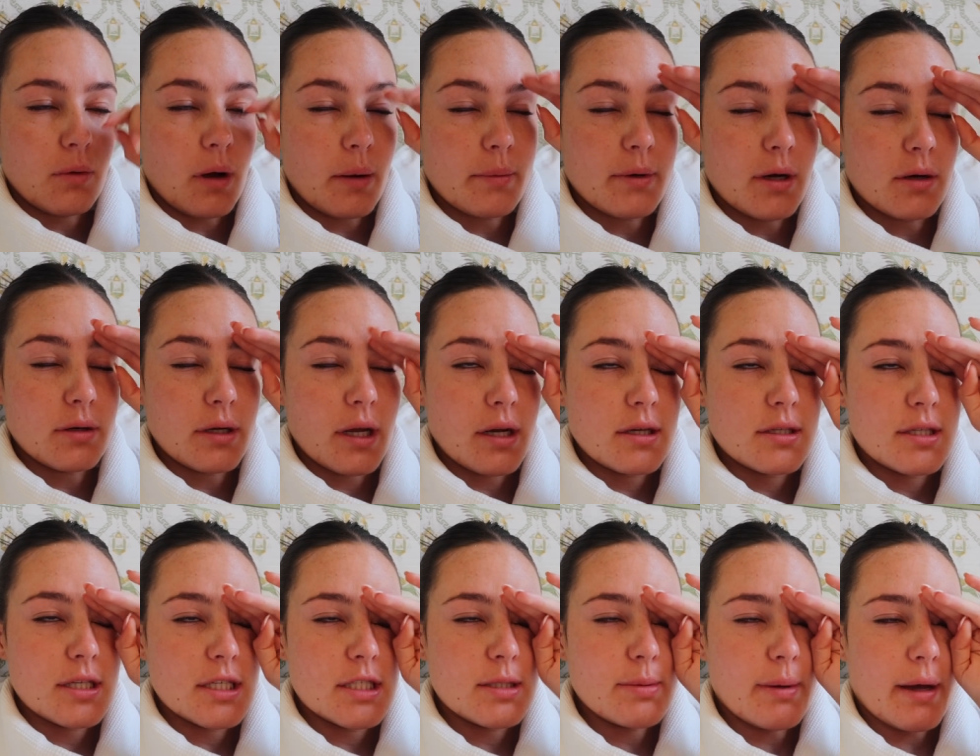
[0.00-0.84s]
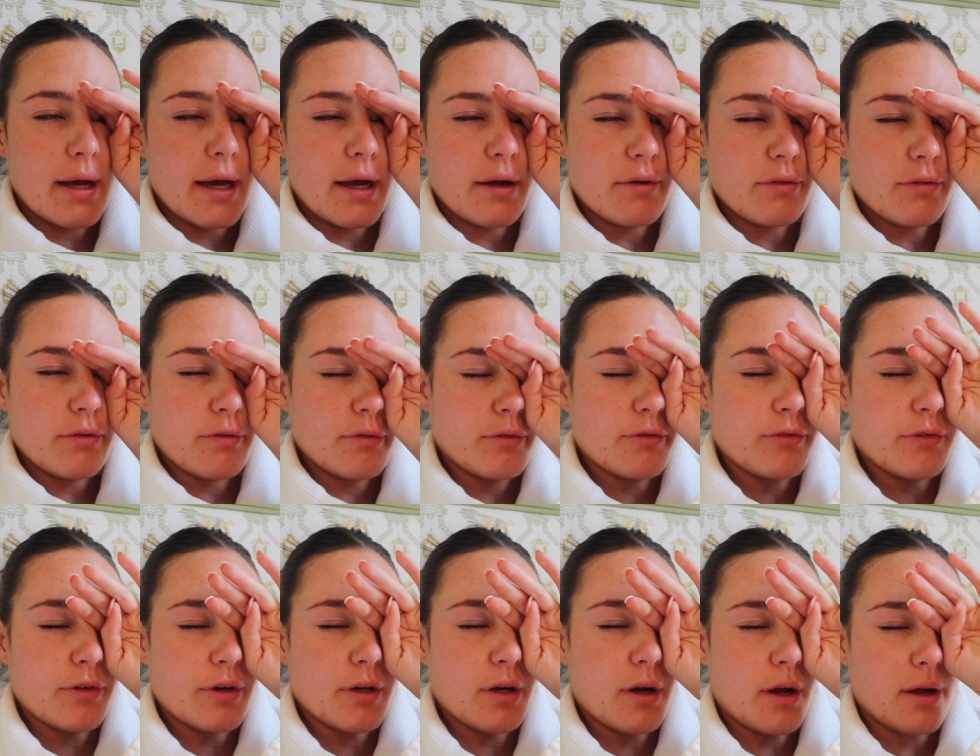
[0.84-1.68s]
Well, I'm going into the spa
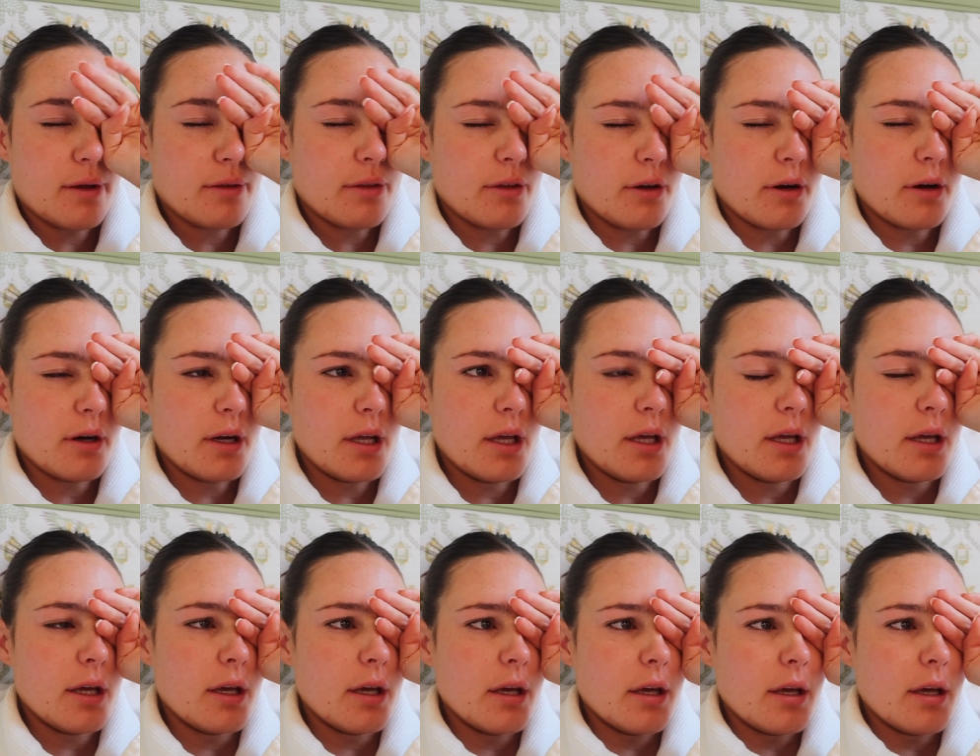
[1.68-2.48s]
for 9.30